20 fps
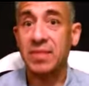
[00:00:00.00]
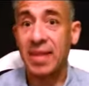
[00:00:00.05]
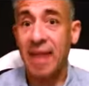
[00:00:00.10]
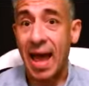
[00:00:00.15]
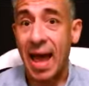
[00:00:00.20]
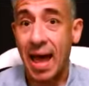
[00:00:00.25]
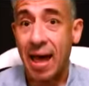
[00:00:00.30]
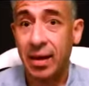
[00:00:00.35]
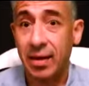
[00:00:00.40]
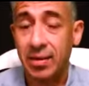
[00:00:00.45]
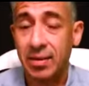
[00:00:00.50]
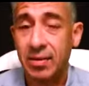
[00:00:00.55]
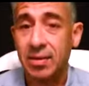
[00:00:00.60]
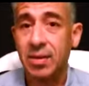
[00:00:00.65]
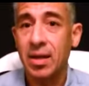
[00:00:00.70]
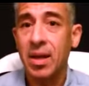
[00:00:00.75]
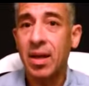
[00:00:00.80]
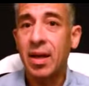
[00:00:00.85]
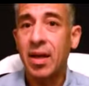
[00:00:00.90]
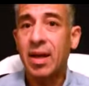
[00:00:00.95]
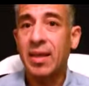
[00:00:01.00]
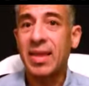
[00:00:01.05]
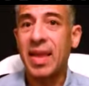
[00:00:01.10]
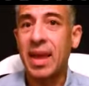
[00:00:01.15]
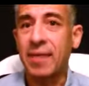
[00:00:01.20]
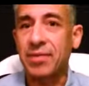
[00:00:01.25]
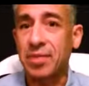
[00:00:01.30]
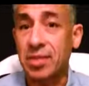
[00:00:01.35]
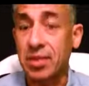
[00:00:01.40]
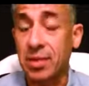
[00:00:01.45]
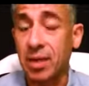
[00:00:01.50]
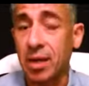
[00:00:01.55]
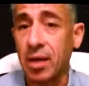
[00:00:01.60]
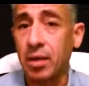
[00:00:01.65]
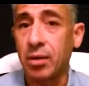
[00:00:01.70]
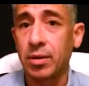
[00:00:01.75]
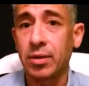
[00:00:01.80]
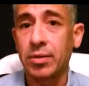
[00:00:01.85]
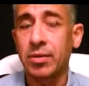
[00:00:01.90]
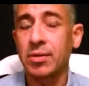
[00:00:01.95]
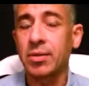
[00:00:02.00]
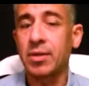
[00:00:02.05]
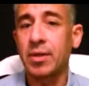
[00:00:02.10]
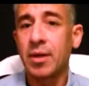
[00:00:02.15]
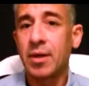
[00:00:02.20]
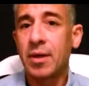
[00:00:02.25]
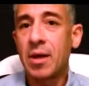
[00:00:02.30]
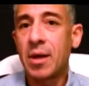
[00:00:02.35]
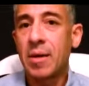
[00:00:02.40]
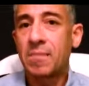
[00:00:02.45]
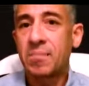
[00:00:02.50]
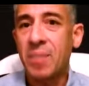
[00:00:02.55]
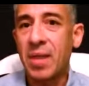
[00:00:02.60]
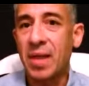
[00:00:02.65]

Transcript: talents, they have skills,